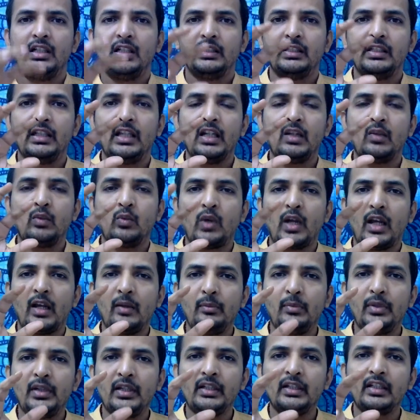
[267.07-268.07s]
Their
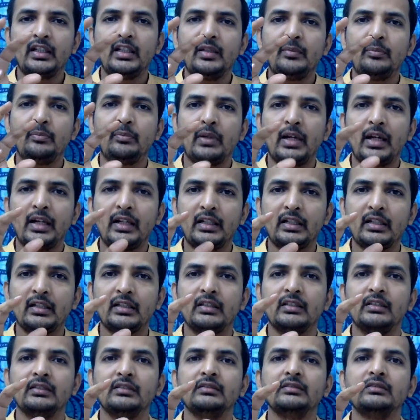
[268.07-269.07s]
vibratory
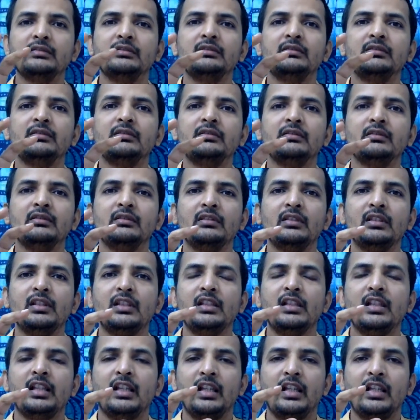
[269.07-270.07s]
pattern
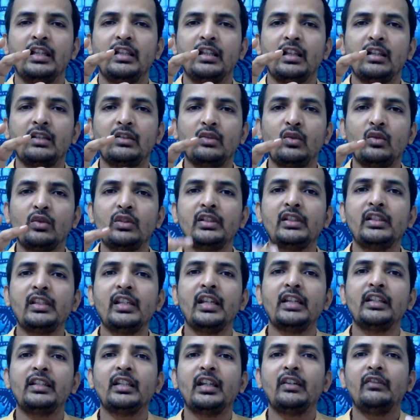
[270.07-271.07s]
is
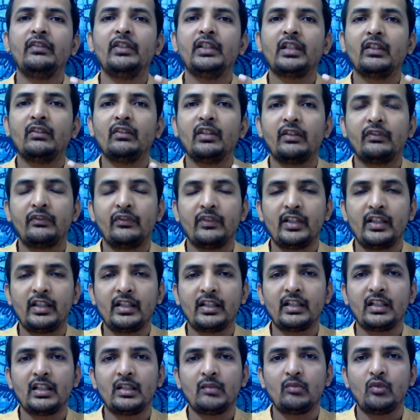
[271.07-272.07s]
associated with our
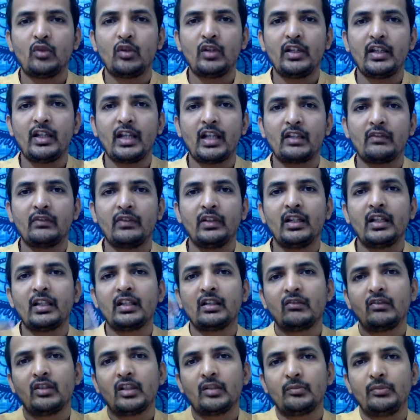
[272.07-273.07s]
physical body as well as
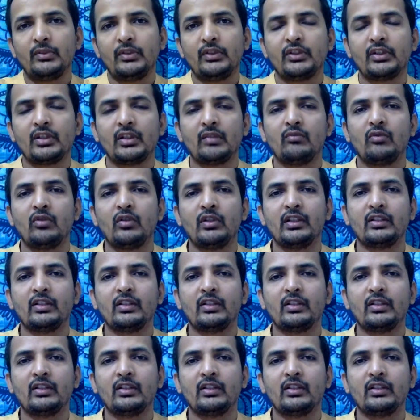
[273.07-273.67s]
our spiritual body.